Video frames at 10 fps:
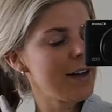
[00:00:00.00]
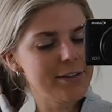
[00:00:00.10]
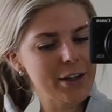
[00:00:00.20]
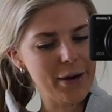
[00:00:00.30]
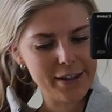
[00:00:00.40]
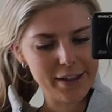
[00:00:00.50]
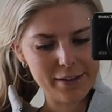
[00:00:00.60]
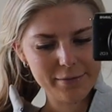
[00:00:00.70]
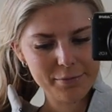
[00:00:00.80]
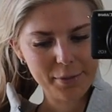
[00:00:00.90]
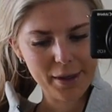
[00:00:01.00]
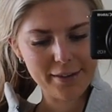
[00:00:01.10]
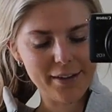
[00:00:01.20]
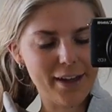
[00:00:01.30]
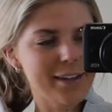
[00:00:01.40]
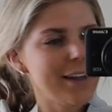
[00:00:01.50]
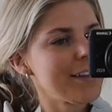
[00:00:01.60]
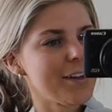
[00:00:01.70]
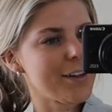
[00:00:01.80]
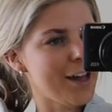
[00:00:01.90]
have no idea, but I
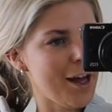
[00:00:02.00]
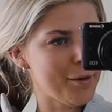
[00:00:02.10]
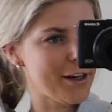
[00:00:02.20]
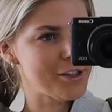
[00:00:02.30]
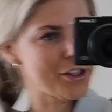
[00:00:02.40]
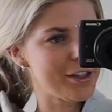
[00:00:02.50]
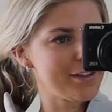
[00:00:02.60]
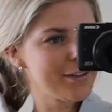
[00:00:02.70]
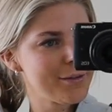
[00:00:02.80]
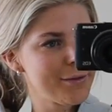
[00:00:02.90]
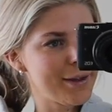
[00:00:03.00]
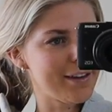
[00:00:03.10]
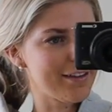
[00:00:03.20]
like their collaboration with